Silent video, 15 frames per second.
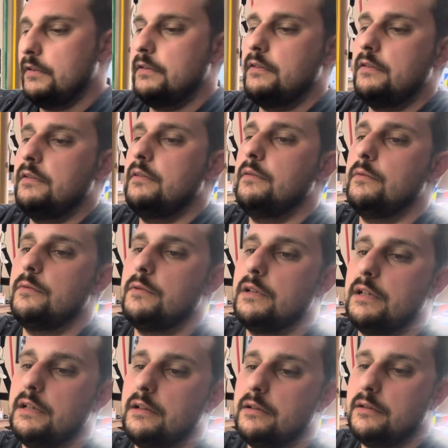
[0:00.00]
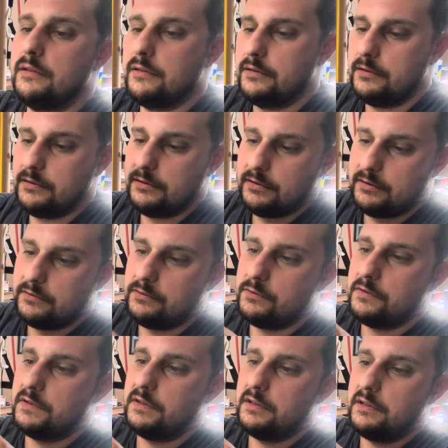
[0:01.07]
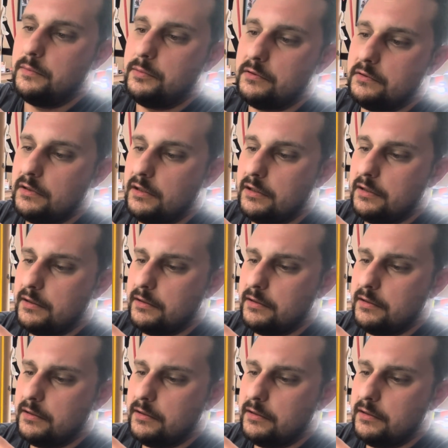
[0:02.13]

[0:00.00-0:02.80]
Wow, they're loosening up a lot.